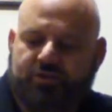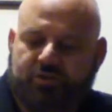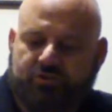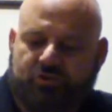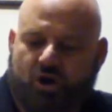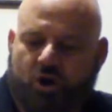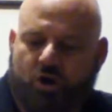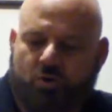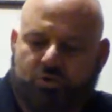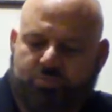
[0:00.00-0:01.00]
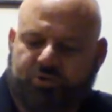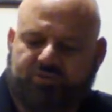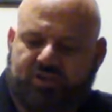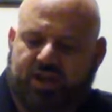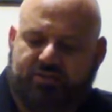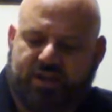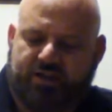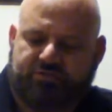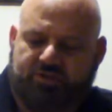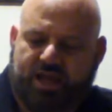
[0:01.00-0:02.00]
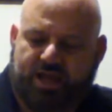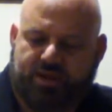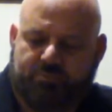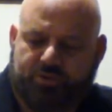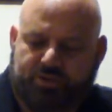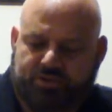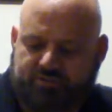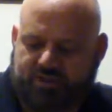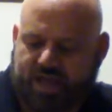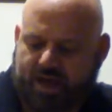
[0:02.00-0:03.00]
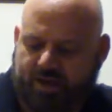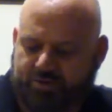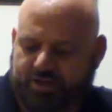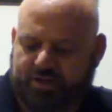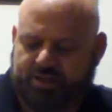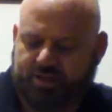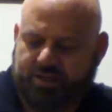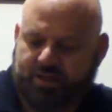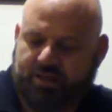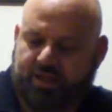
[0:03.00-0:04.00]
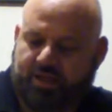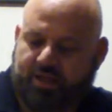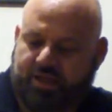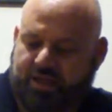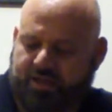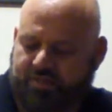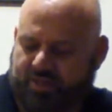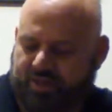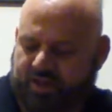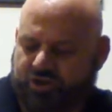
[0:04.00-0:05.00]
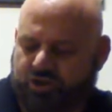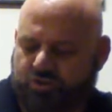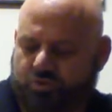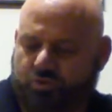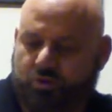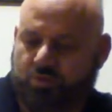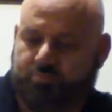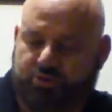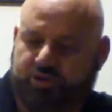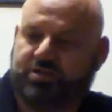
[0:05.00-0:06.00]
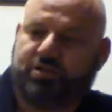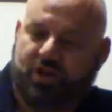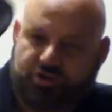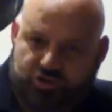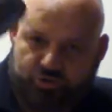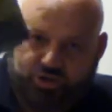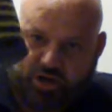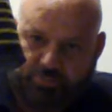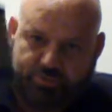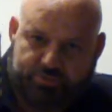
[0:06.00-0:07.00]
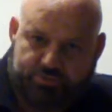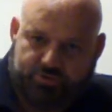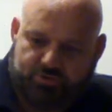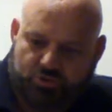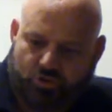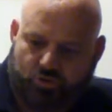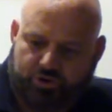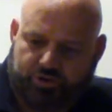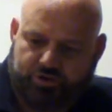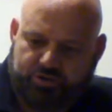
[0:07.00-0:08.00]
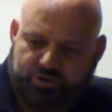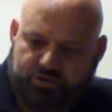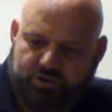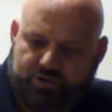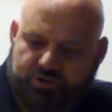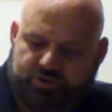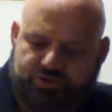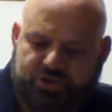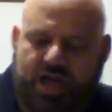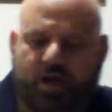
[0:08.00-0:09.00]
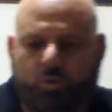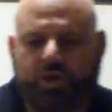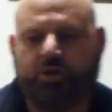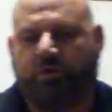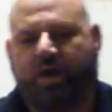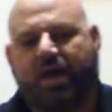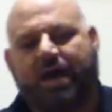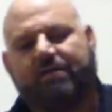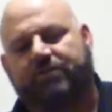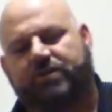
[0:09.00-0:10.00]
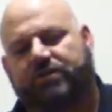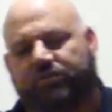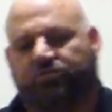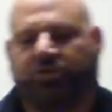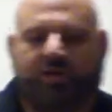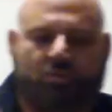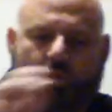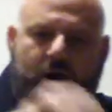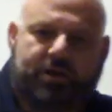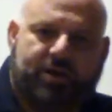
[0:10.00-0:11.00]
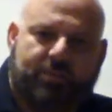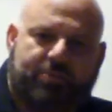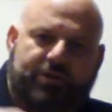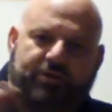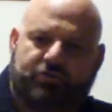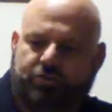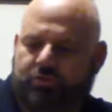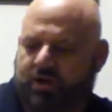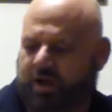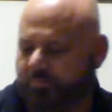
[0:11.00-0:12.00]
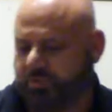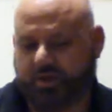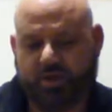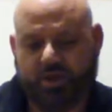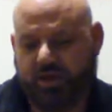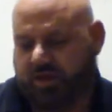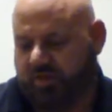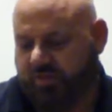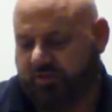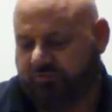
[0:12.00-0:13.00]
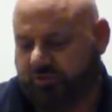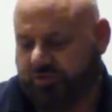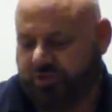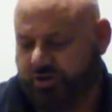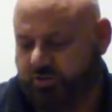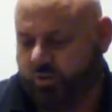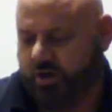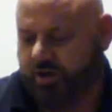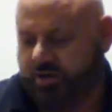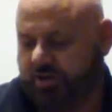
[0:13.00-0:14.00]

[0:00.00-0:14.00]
So you put the sanitizer, light it, put this down, and then you put a 2-cup holder. So now what you have is you have 1 cup here, 2 cup, and then for the third one,